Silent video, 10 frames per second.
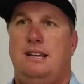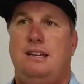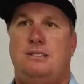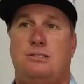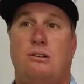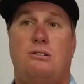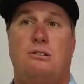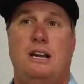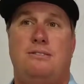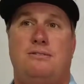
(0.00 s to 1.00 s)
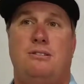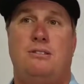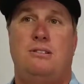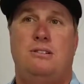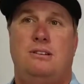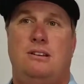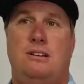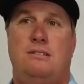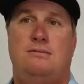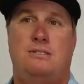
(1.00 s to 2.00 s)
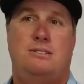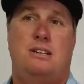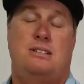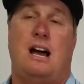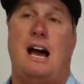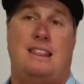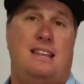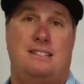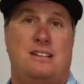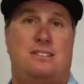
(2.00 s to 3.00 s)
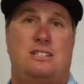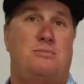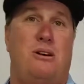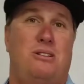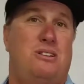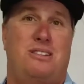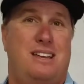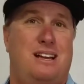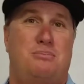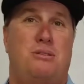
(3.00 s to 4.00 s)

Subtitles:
he's so grateful for such a small little thing, a